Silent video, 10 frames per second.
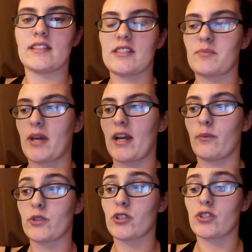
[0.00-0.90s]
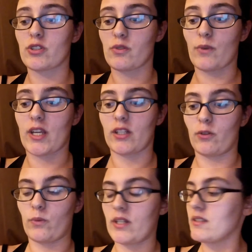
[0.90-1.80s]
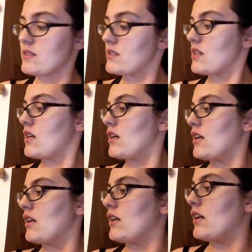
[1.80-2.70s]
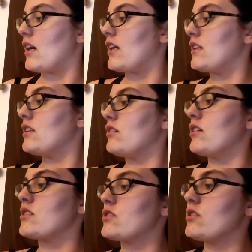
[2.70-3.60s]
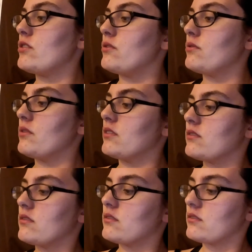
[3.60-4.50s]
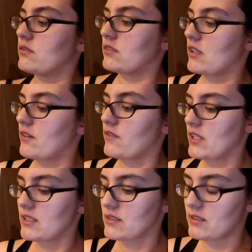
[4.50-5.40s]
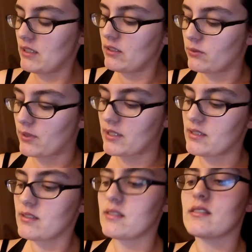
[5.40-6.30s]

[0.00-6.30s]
in this bag, which are just the regular ones. And then you get two of these little ones